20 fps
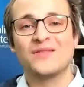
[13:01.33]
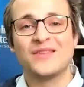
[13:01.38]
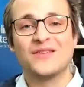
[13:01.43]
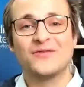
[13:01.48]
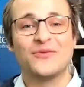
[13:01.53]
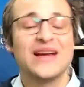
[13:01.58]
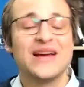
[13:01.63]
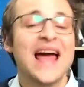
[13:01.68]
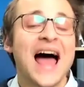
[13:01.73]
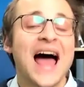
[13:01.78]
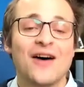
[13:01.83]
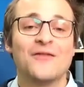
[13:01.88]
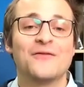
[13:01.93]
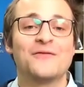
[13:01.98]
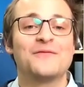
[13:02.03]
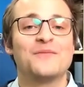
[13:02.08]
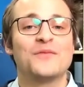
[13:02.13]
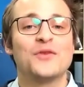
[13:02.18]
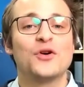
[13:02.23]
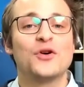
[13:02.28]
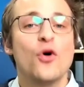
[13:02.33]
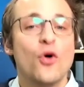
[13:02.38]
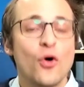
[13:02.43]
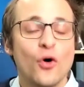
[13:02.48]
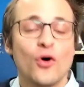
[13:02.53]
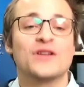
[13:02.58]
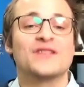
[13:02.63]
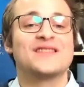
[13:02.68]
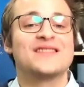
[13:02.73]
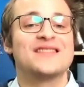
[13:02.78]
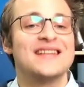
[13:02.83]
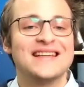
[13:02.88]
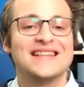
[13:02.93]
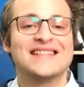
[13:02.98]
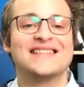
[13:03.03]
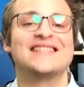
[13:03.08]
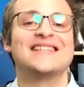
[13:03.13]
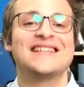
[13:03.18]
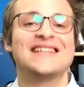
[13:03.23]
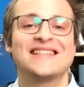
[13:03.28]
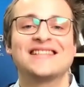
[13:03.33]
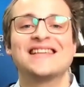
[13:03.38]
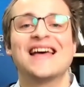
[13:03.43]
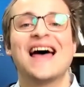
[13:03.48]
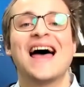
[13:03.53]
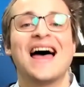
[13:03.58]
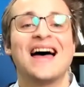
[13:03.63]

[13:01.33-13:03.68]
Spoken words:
We have courts that exist